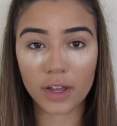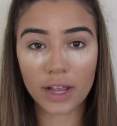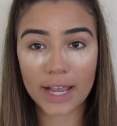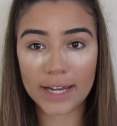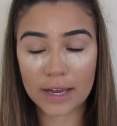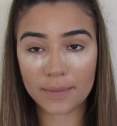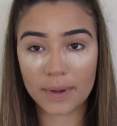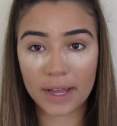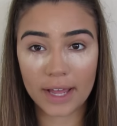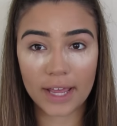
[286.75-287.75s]
Okay, now
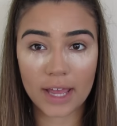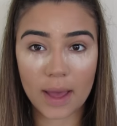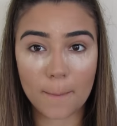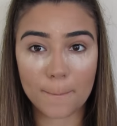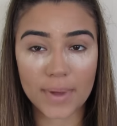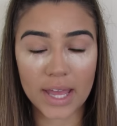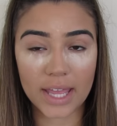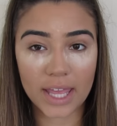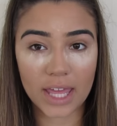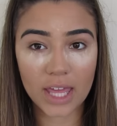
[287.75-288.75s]
my
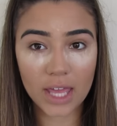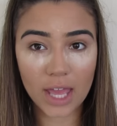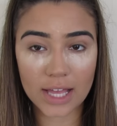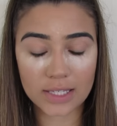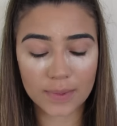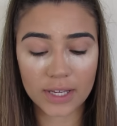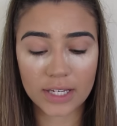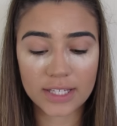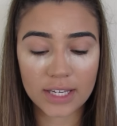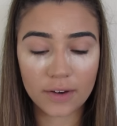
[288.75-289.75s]
baking has
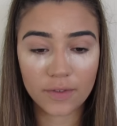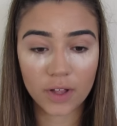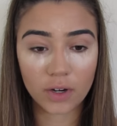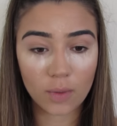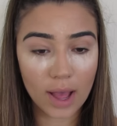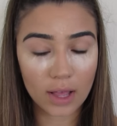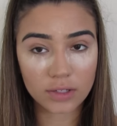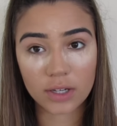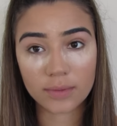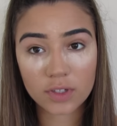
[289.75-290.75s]
been sitting for a little while,
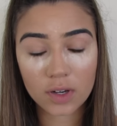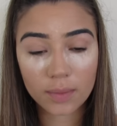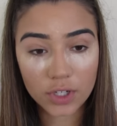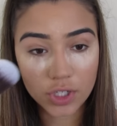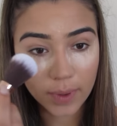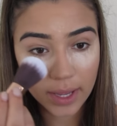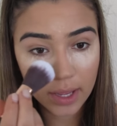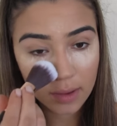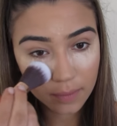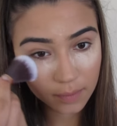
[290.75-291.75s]
so I'm just gonna brush it away.